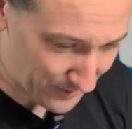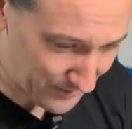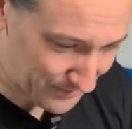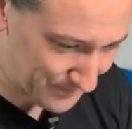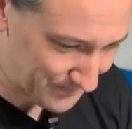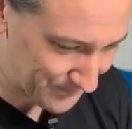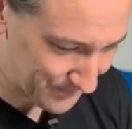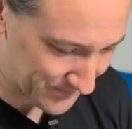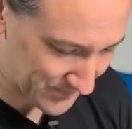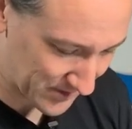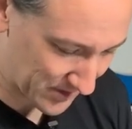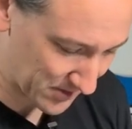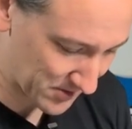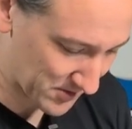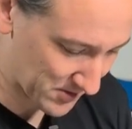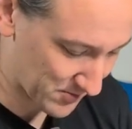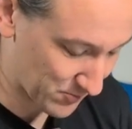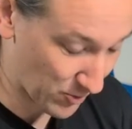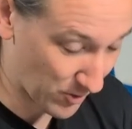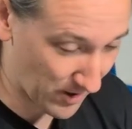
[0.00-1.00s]
Well,
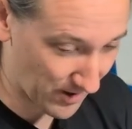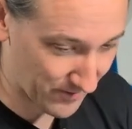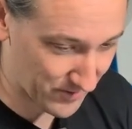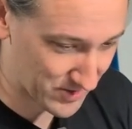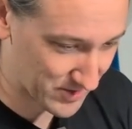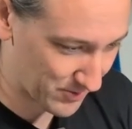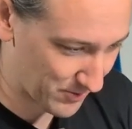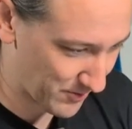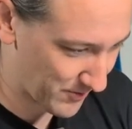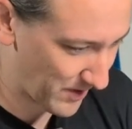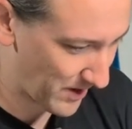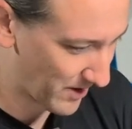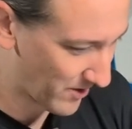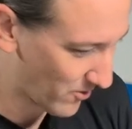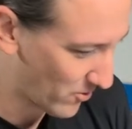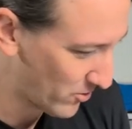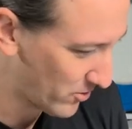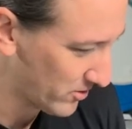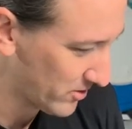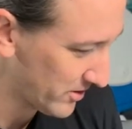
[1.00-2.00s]
it tells us, well, obviously
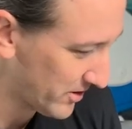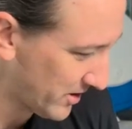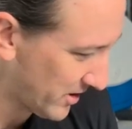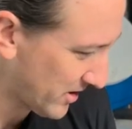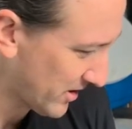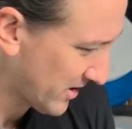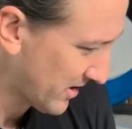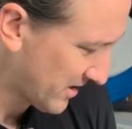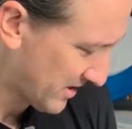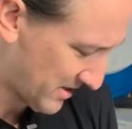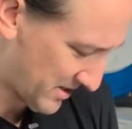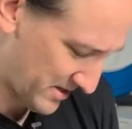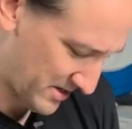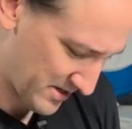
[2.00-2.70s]
we've got an oil leak.